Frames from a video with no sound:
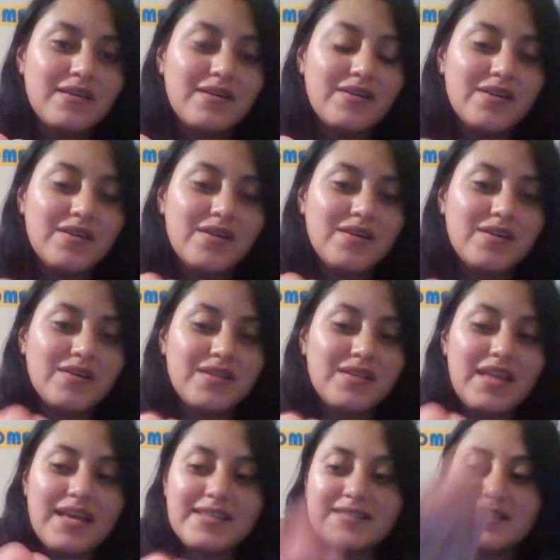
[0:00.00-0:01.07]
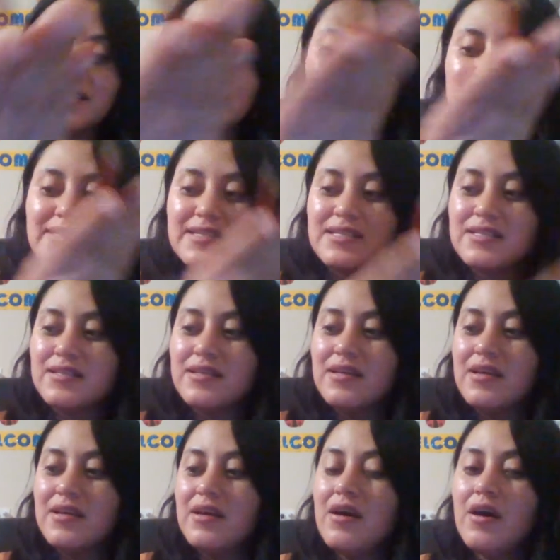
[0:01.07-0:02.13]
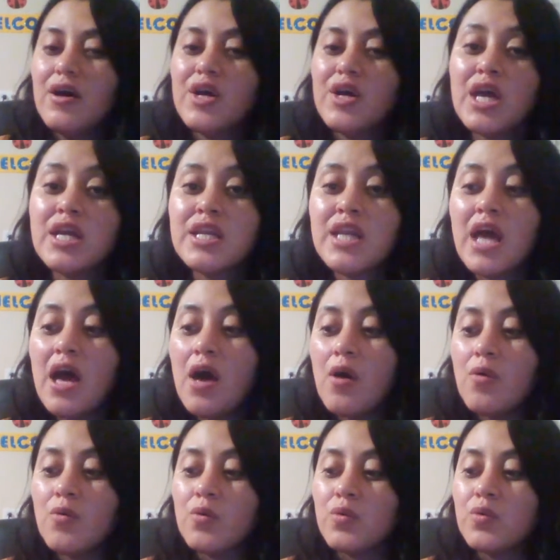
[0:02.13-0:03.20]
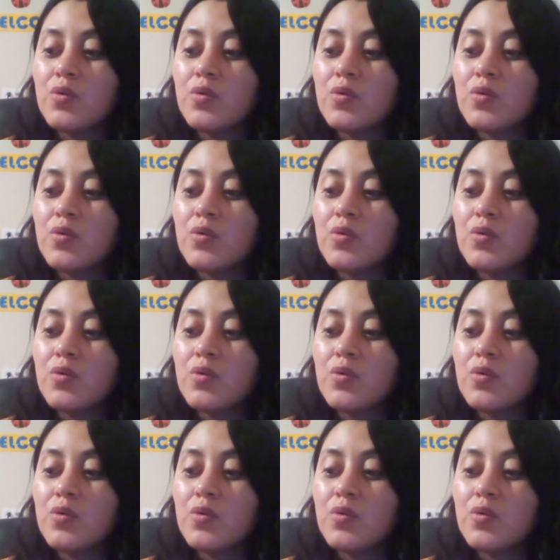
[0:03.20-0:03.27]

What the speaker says: Good. Excellent. Okay, now,